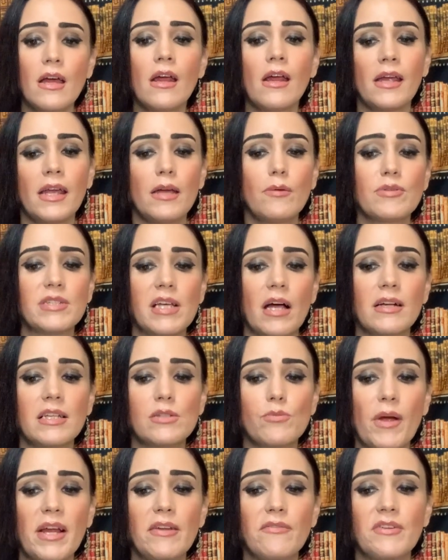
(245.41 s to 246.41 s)
He was on his
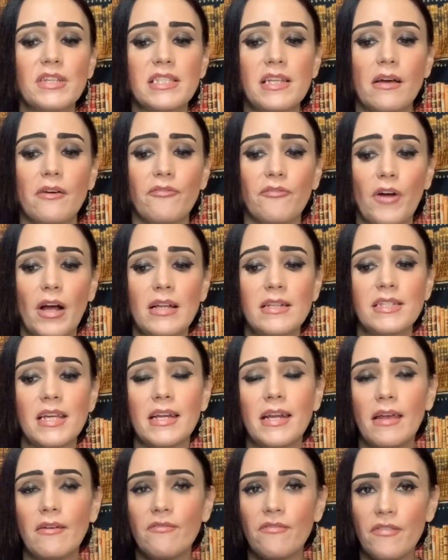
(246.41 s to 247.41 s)
way to visit a friend in
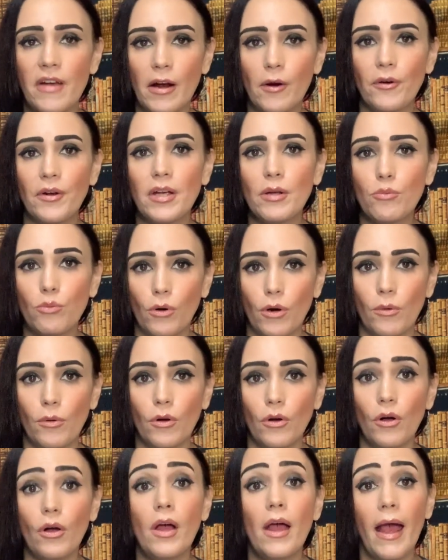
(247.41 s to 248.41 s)
a very
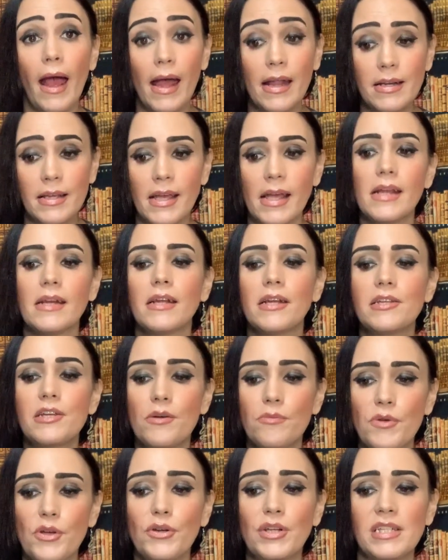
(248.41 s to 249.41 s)
rural and gated
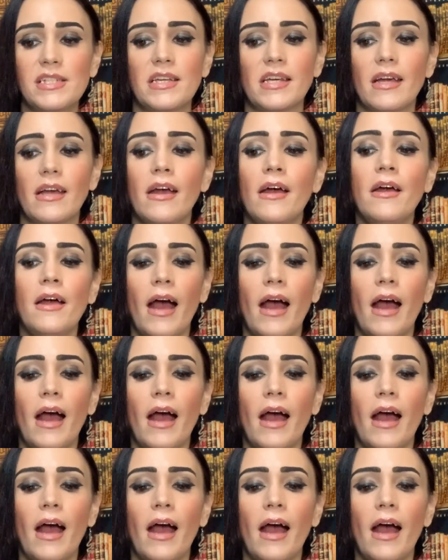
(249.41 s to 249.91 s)
community.